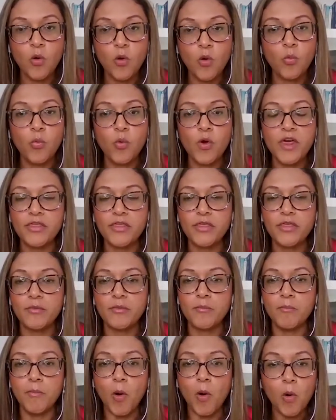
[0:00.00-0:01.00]
with
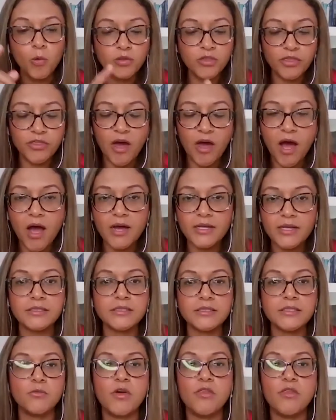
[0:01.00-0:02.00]
bold
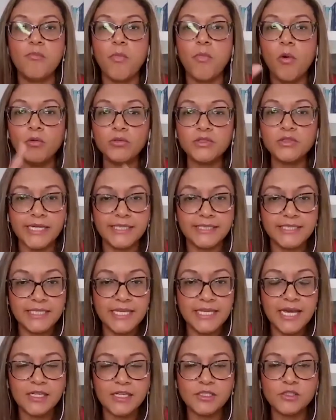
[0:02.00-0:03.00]
thoughts, with bold
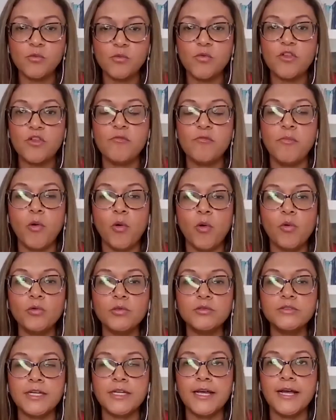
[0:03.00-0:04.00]
ideas, with
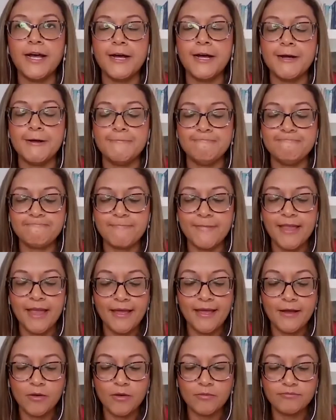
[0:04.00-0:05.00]
bold,
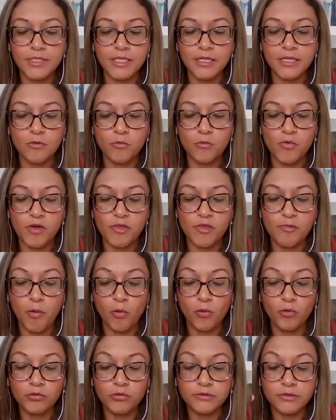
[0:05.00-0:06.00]
with
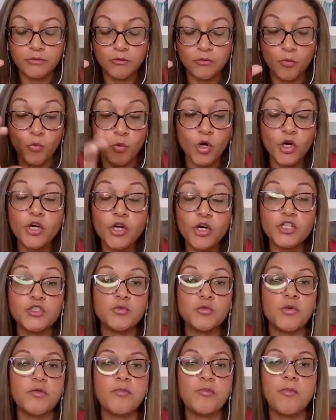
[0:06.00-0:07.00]
bold
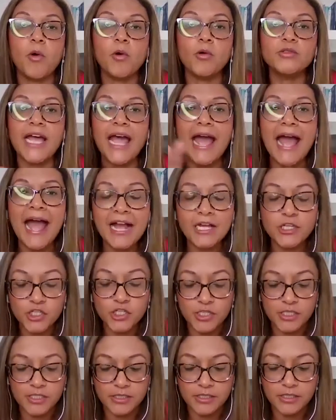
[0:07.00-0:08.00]
words, with bold
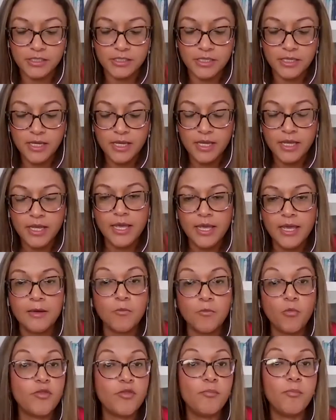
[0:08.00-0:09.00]
actions,
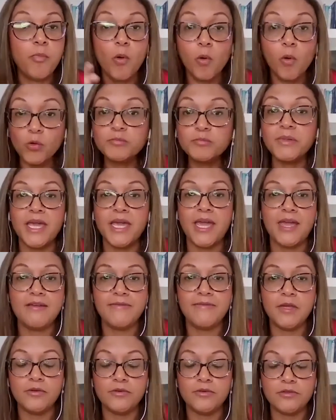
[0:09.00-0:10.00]
with bold
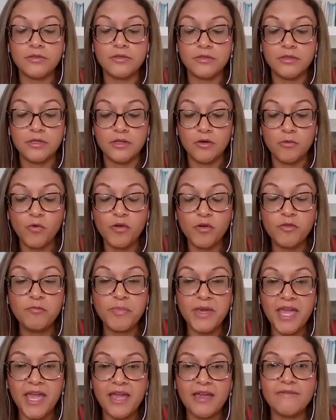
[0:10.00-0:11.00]
behaviors, with
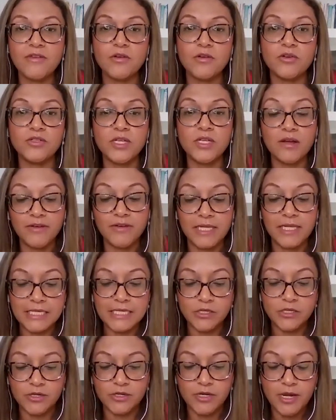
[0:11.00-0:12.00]
behaviors of a
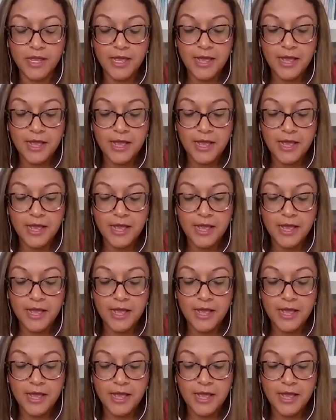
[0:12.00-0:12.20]
leader.